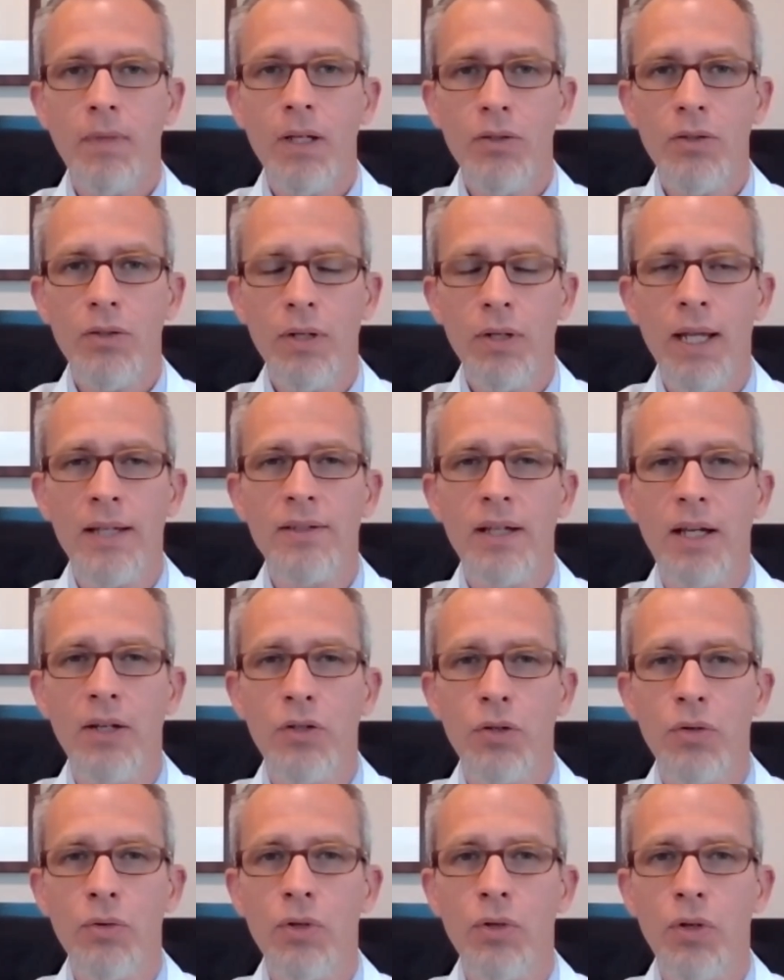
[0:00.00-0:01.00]
So yes, I
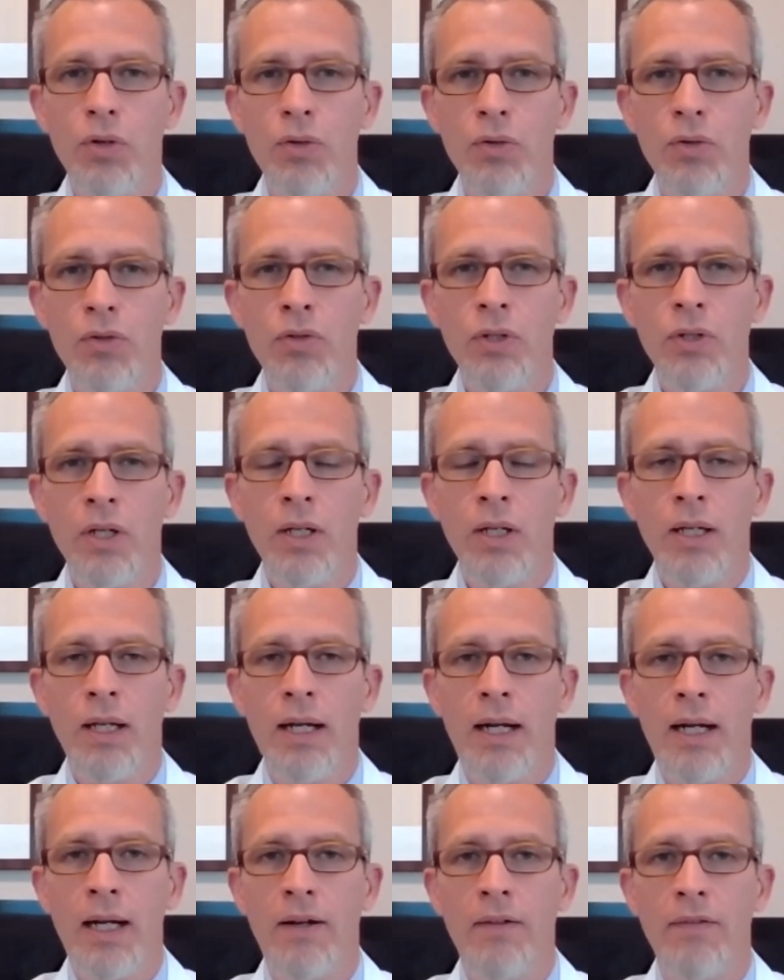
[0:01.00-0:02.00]
do use
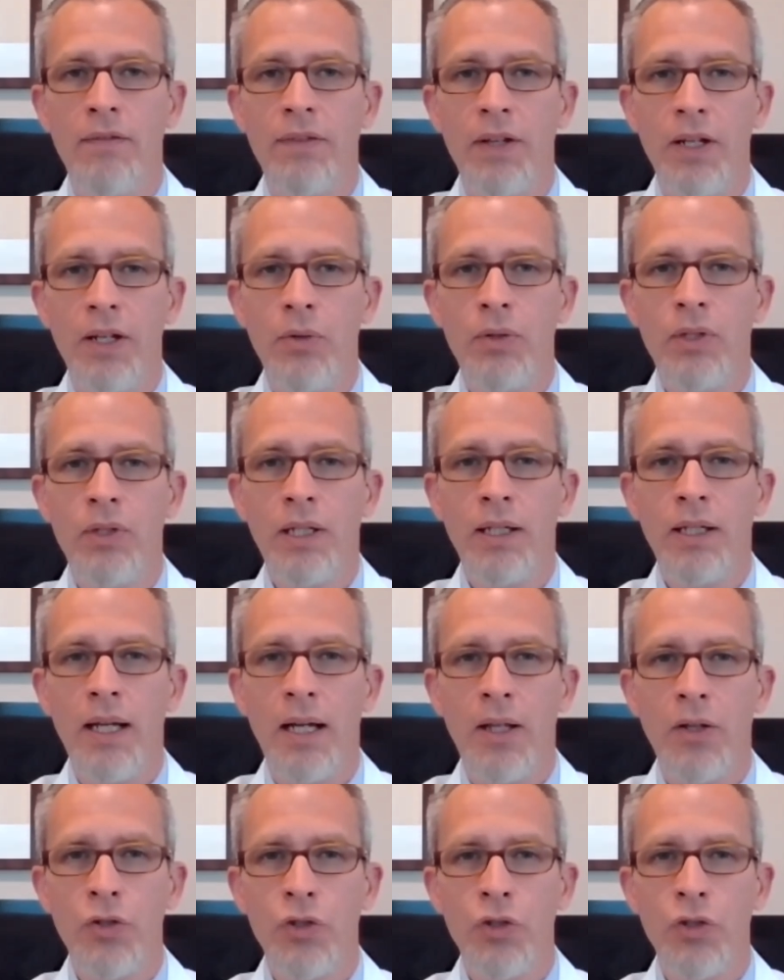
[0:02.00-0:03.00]
video
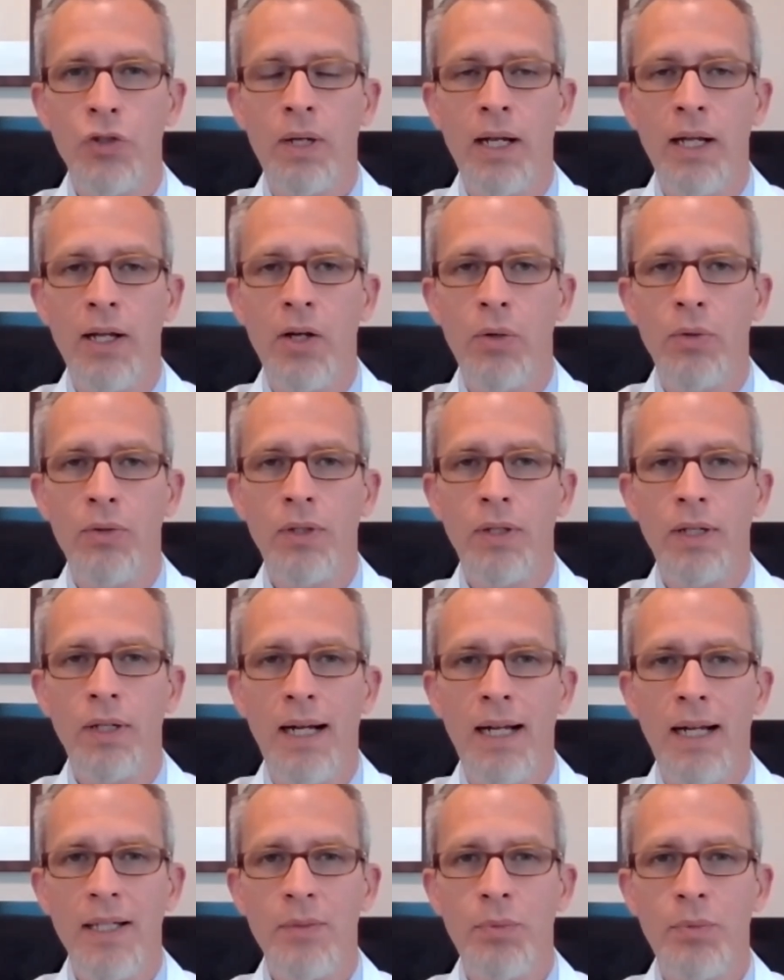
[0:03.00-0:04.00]
technology when I go to the
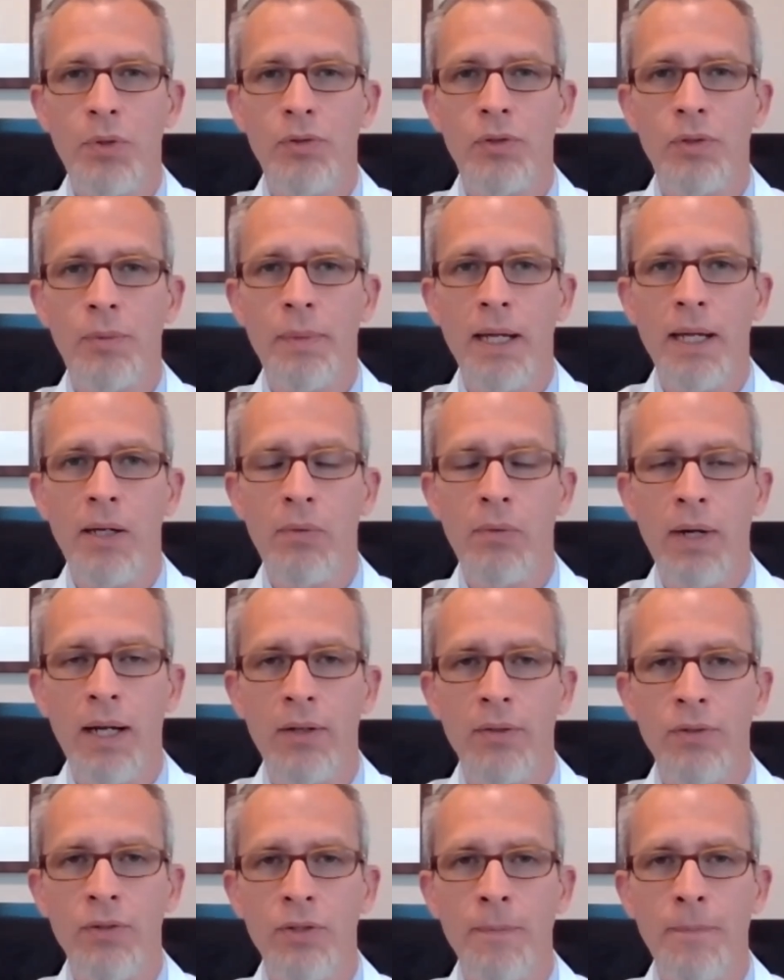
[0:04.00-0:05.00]
hospital to make
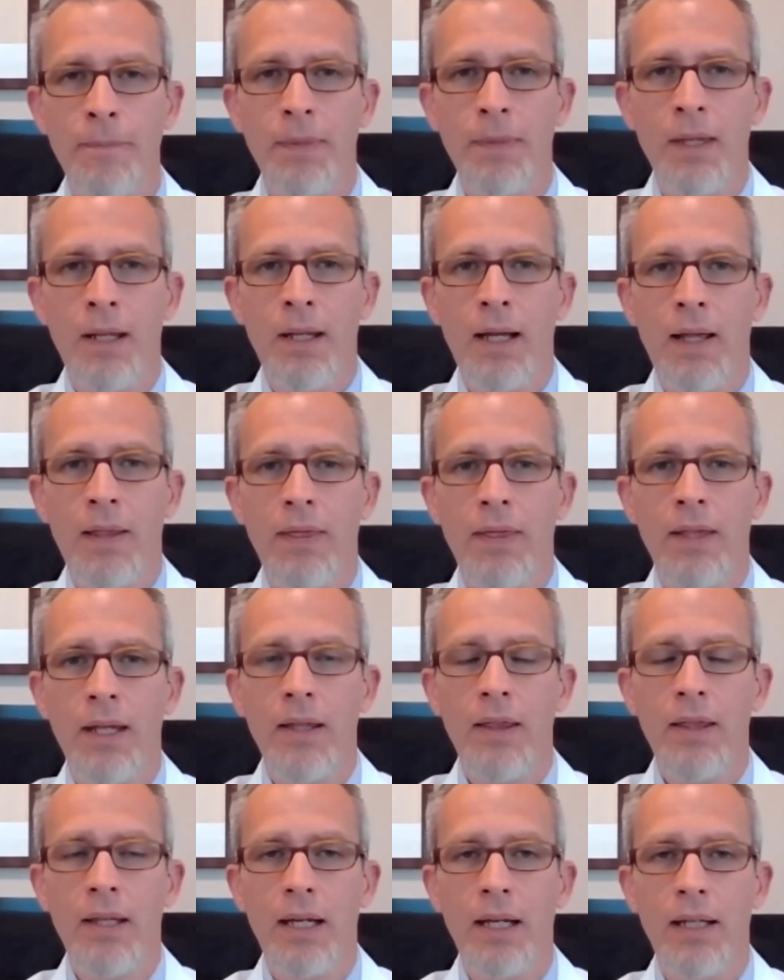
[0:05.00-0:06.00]
rounds. I
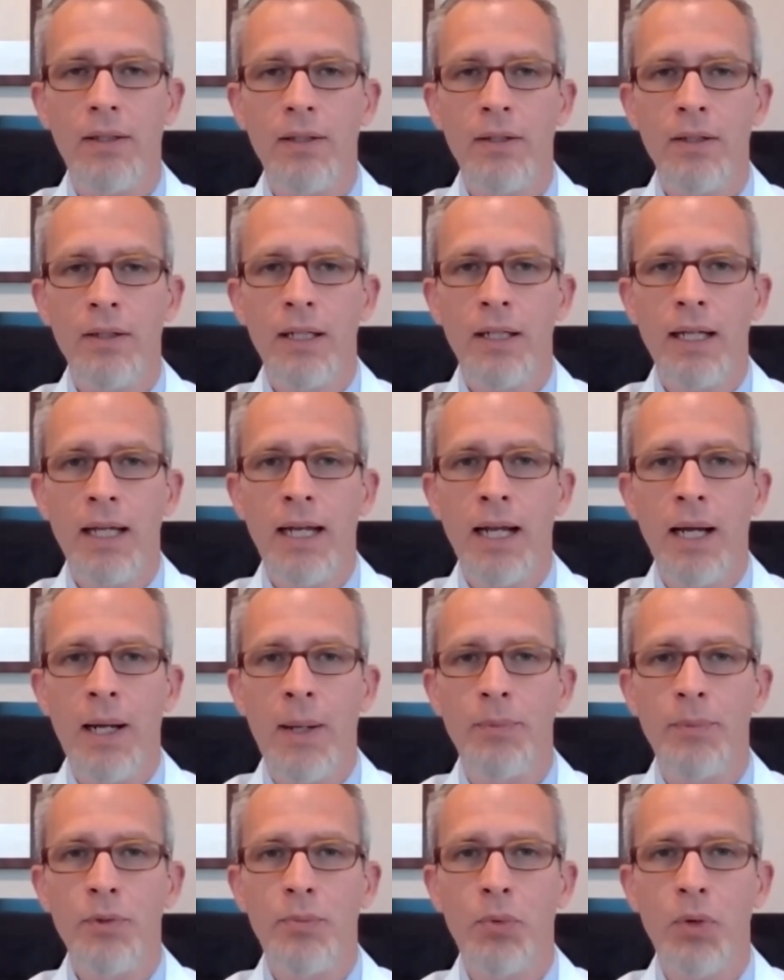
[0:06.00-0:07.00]
think that it
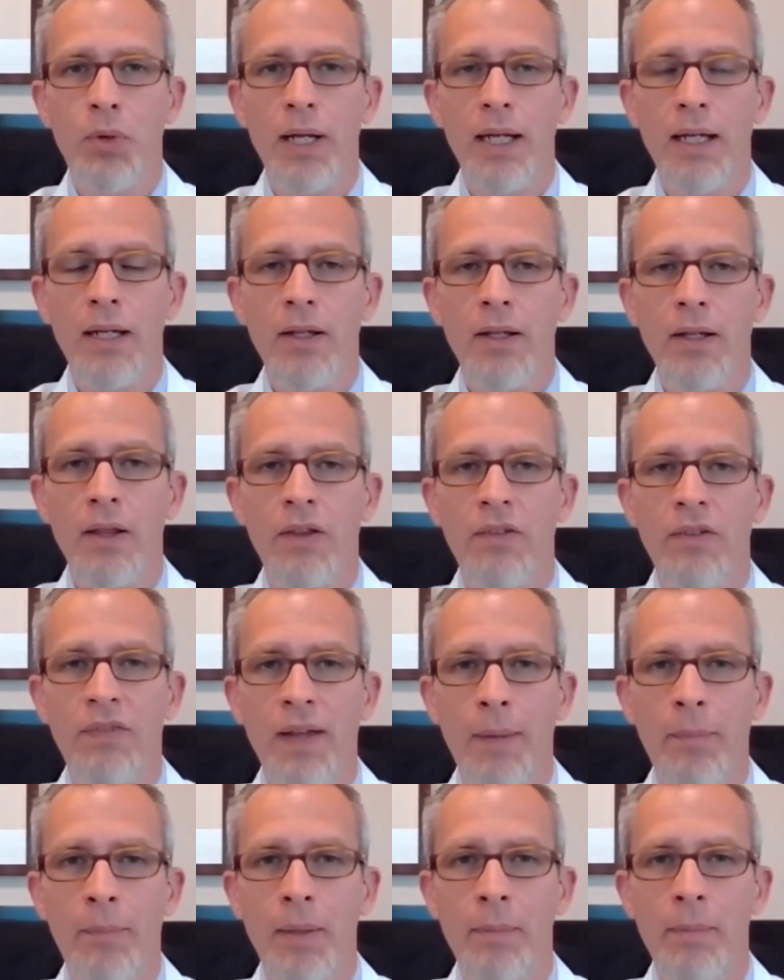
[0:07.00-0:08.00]
helps bring the
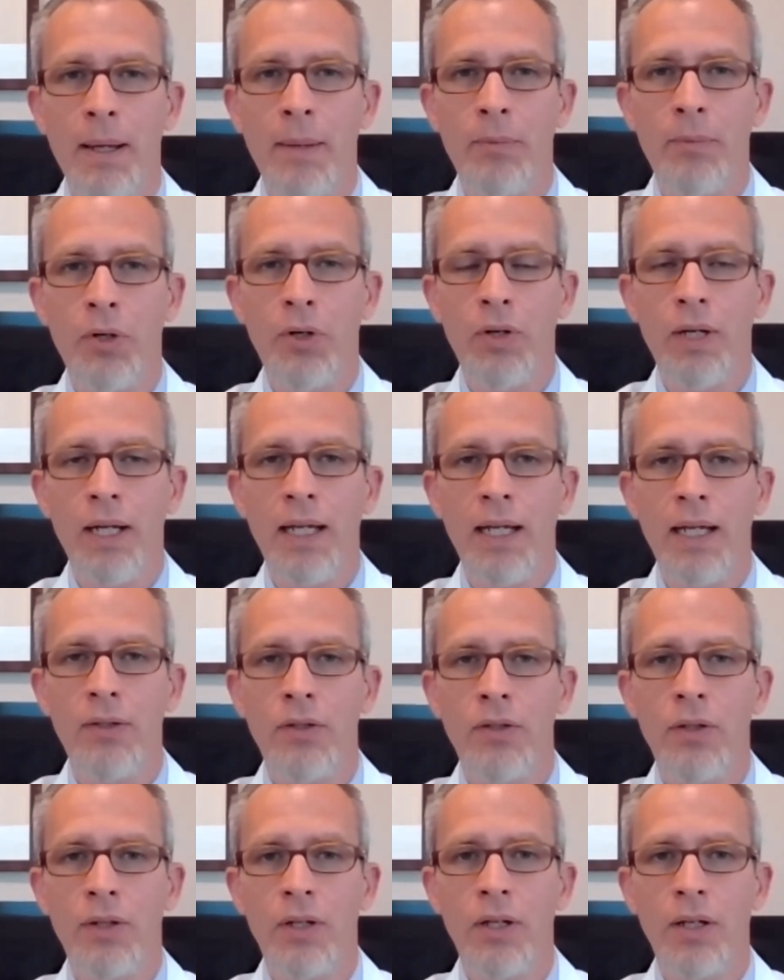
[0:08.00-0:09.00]
family member
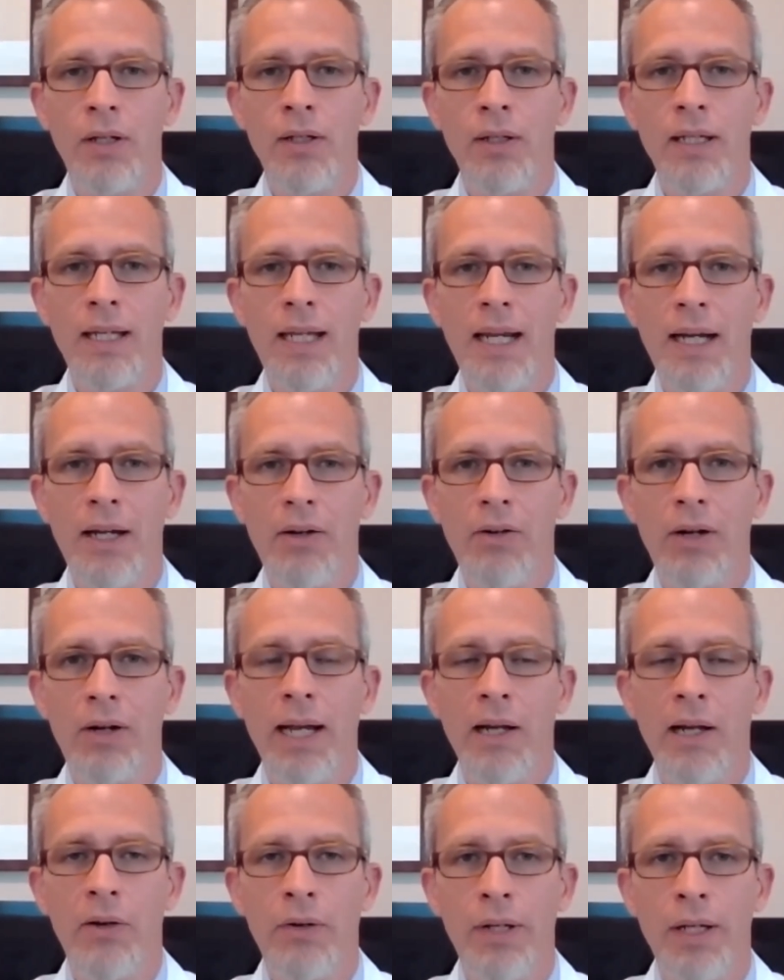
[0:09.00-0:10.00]
into the care
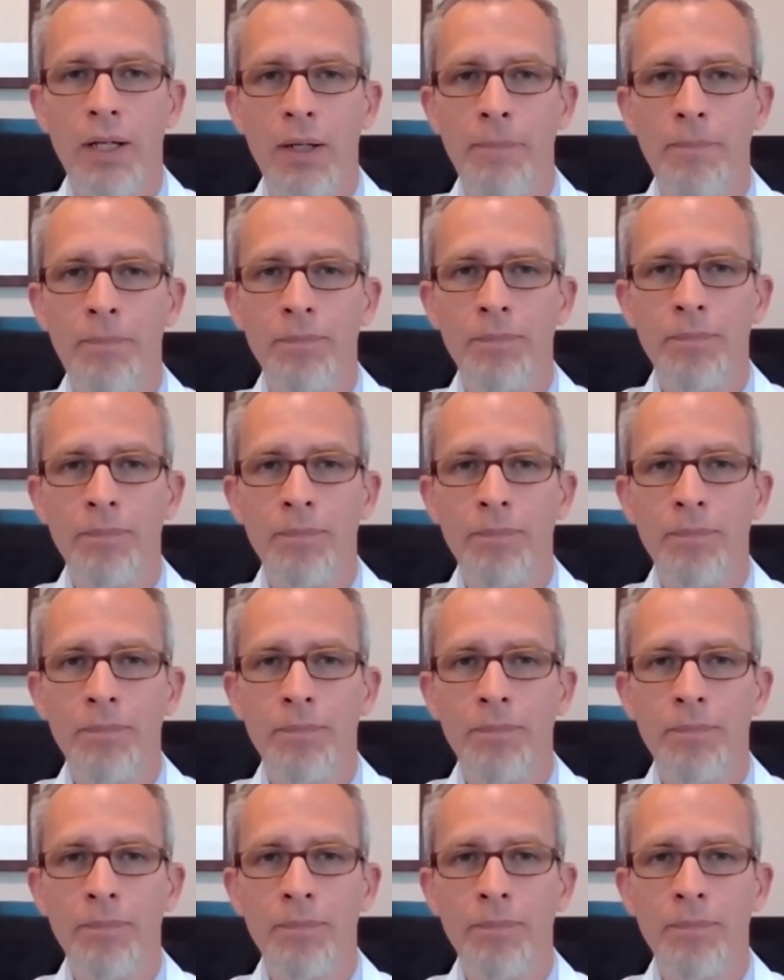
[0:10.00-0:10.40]
area.